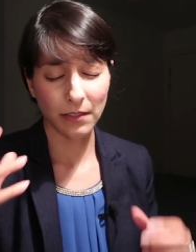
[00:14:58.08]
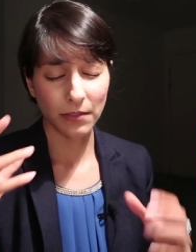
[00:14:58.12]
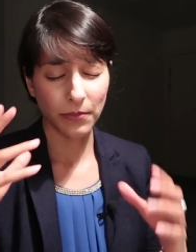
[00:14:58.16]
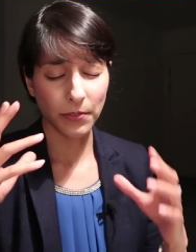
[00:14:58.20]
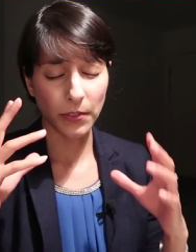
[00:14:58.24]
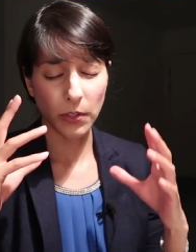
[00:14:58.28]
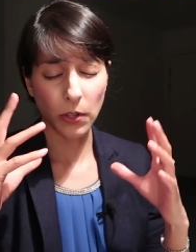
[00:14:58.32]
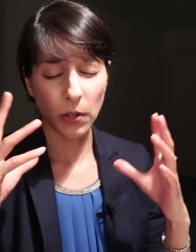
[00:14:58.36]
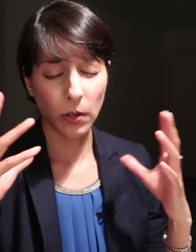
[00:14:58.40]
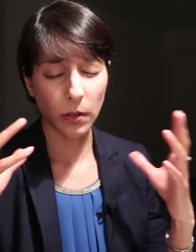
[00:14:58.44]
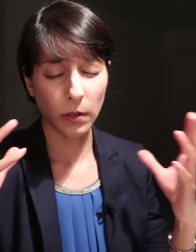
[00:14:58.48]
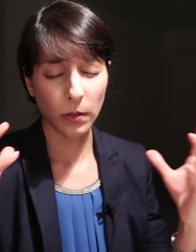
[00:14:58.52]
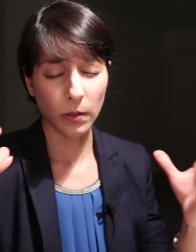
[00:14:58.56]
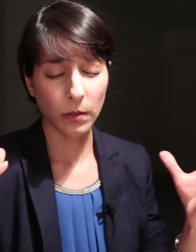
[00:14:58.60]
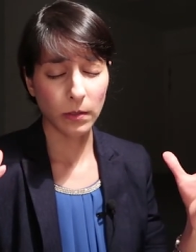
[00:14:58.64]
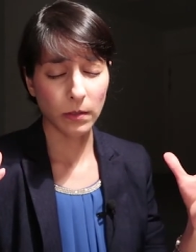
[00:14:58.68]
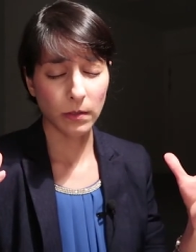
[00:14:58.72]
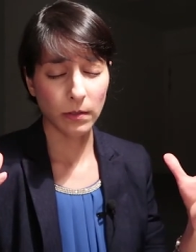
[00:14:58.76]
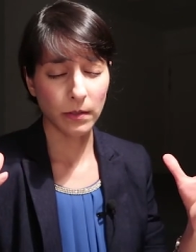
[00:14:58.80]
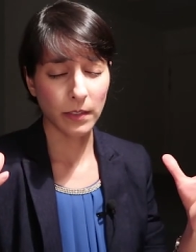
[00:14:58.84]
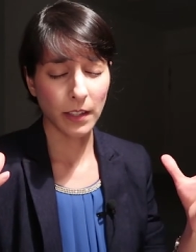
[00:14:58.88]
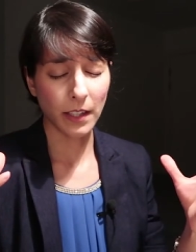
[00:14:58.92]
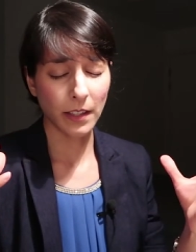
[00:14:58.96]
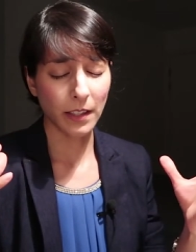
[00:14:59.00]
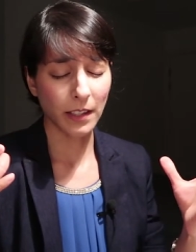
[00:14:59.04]
for the
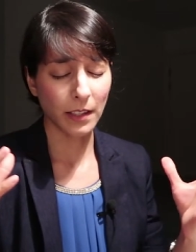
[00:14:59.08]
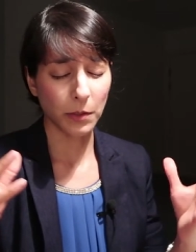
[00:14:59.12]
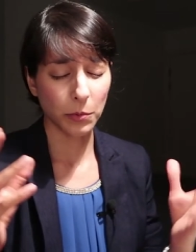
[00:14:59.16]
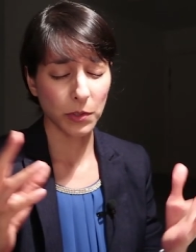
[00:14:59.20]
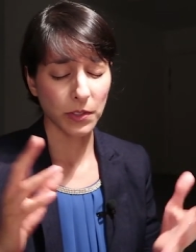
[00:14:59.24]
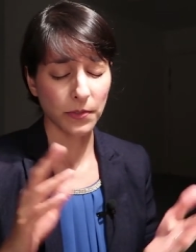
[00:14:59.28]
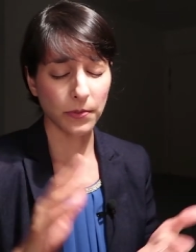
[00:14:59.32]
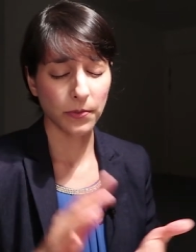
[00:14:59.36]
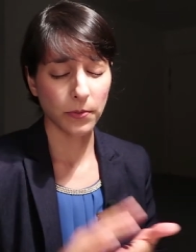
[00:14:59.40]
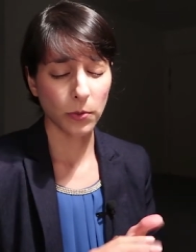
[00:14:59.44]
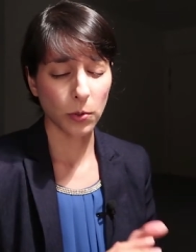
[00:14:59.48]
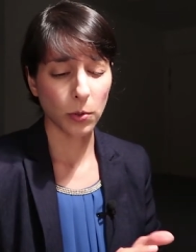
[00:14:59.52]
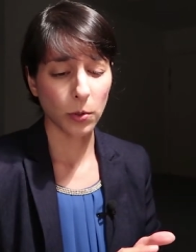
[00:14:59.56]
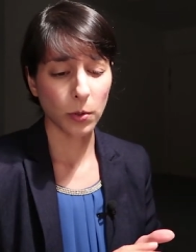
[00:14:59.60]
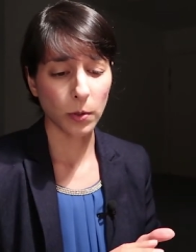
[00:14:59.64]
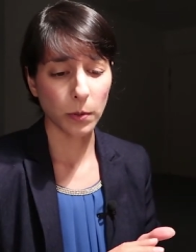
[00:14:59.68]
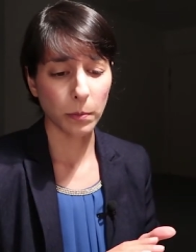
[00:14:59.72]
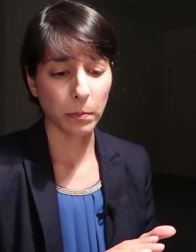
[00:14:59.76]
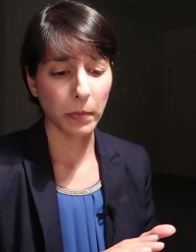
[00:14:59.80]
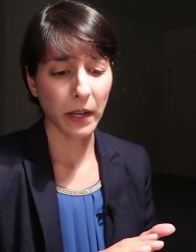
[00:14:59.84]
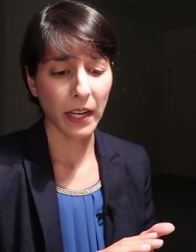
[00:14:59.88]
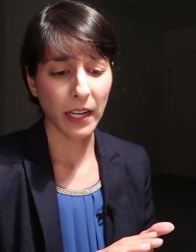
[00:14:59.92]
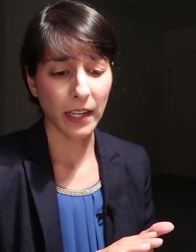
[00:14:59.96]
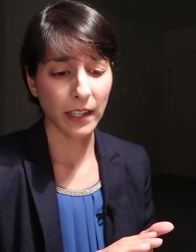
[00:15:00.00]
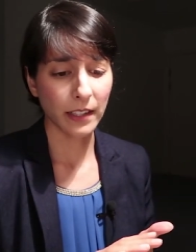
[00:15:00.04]
whole, I think there was a four
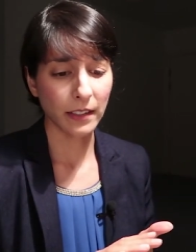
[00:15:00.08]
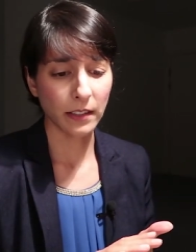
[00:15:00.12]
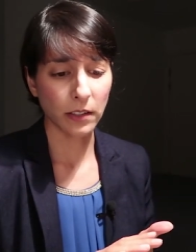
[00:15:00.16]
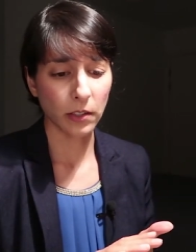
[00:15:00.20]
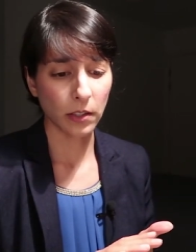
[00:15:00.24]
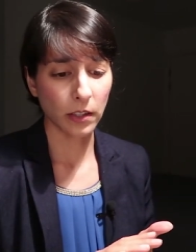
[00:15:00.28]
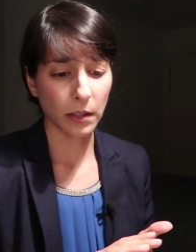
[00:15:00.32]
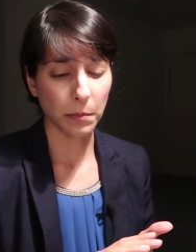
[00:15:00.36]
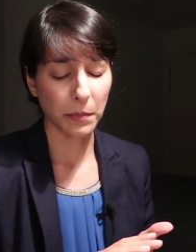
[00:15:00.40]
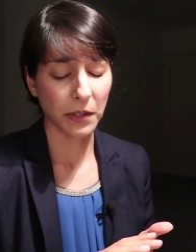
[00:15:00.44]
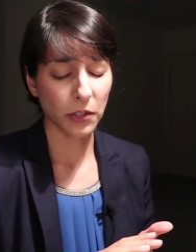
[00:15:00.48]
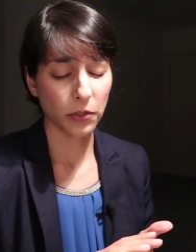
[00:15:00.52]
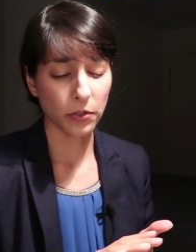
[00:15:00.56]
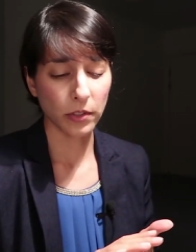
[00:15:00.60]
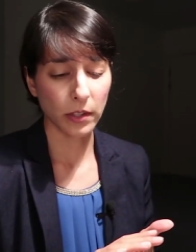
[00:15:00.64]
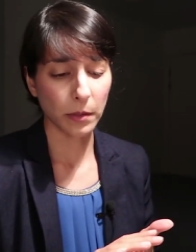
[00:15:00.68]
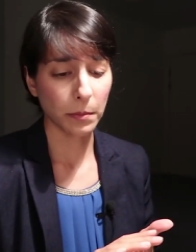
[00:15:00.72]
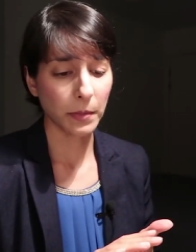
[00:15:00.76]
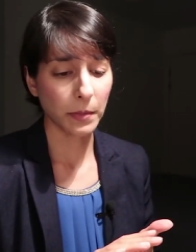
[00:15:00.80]
part documentary